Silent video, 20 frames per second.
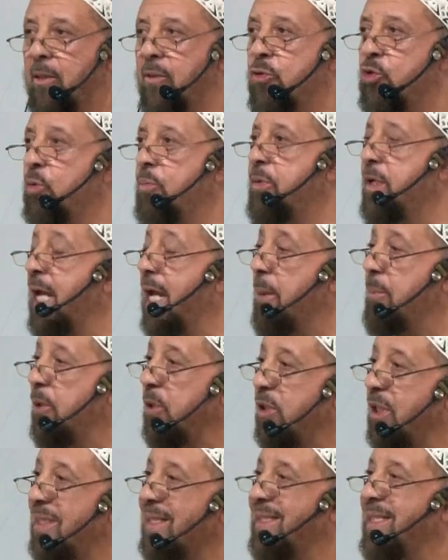to be able
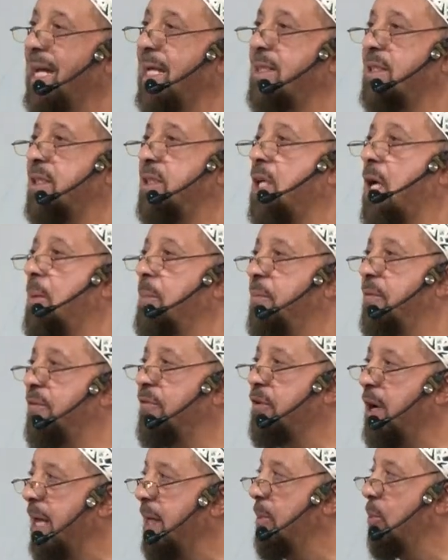to set some
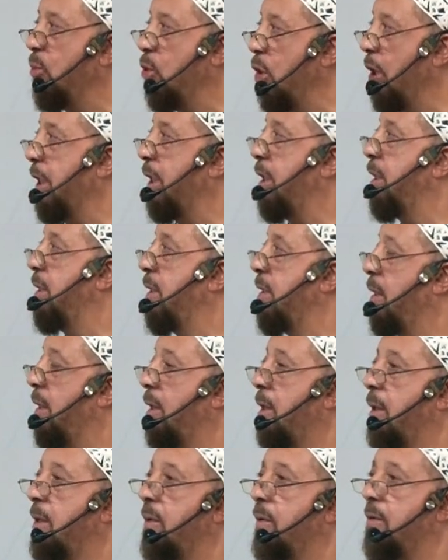framework
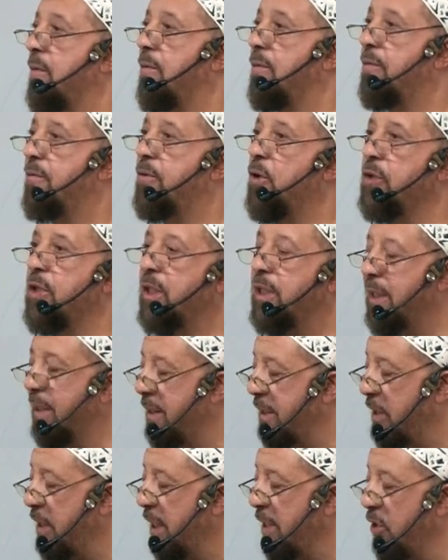for the
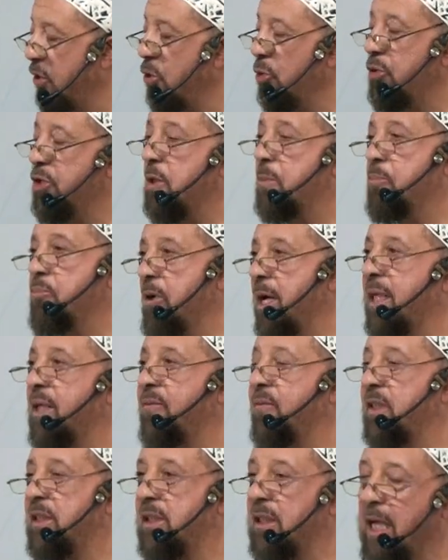continued spread of
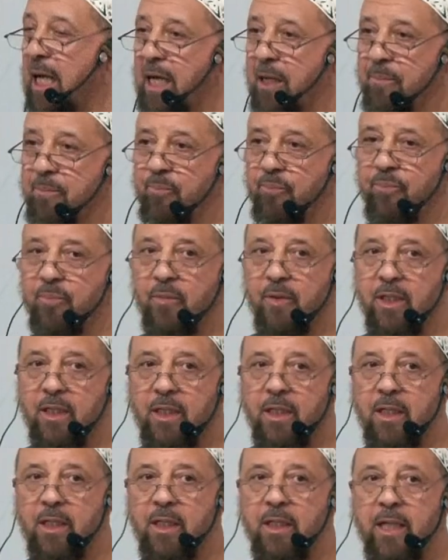Islam
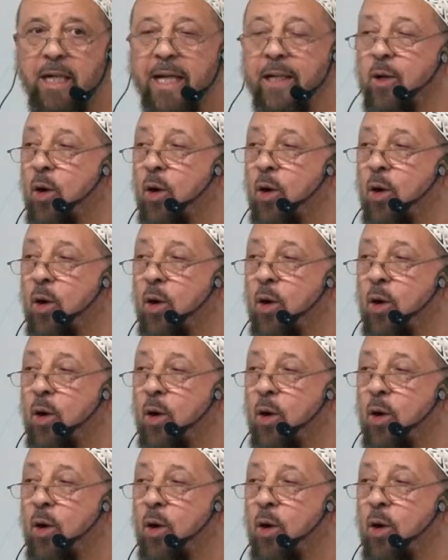and